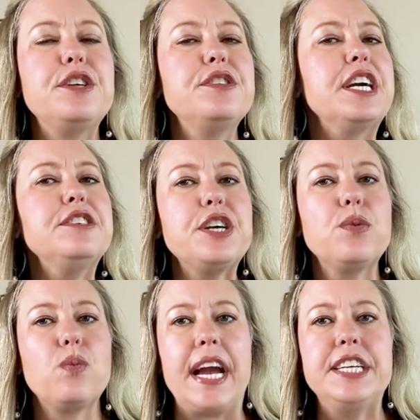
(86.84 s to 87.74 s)
So there's a
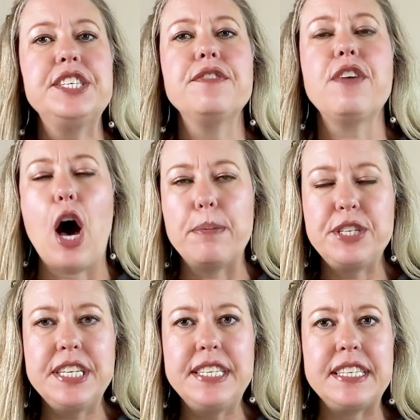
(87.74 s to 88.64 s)
range of
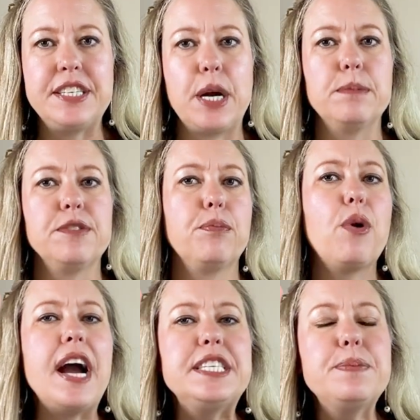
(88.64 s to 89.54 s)
options in terms of
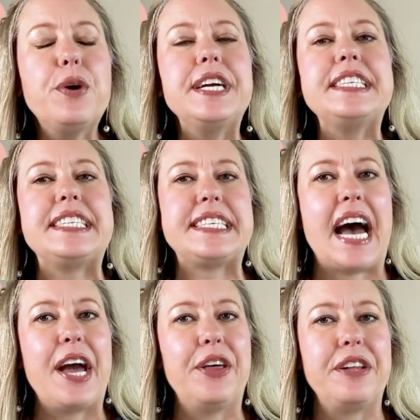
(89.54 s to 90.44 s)
price point,
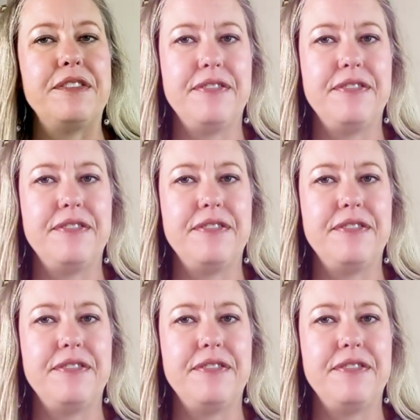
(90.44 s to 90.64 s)
style, and